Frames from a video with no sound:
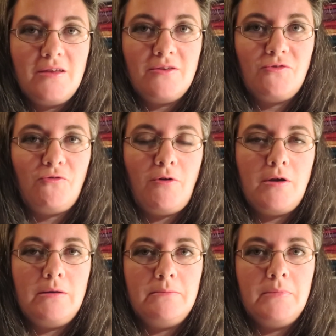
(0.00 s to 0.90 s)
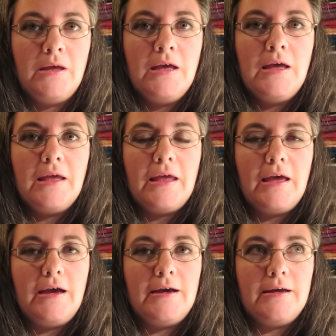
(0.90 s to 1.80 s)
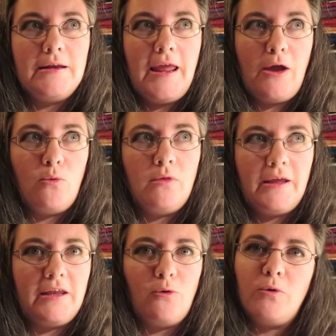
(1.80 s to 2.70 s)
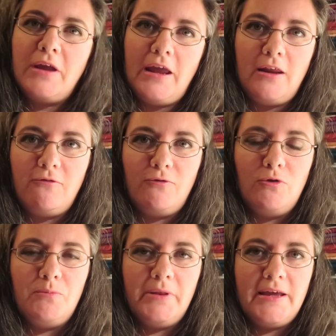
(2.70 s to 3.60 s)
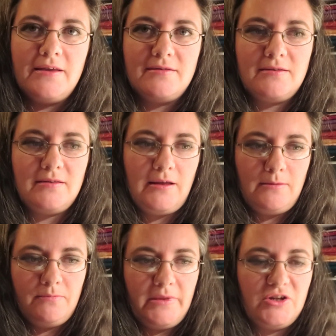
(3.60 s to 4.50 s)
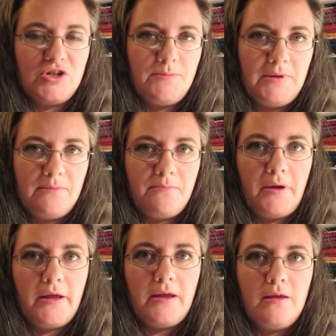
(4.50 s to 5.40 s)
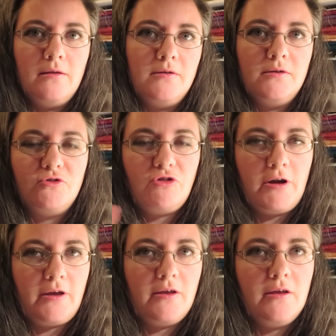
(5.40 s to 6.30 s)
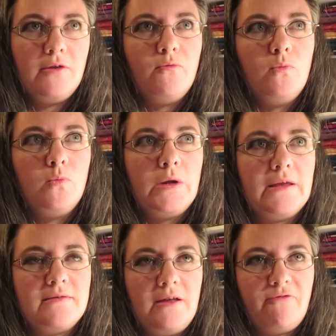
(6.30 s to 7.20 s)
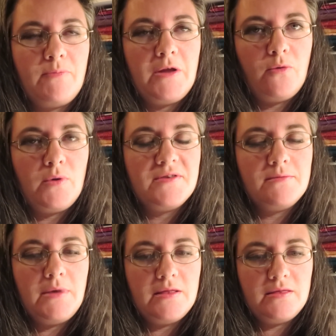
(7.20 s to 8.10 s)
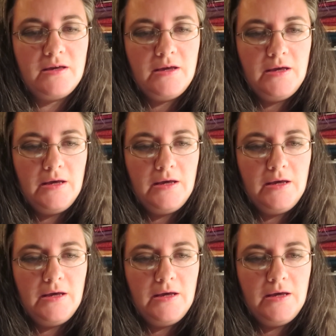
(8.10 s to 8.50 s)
things from uh, an, like an organic food place. Um, they ship it by truck. We get stuff from there once a month.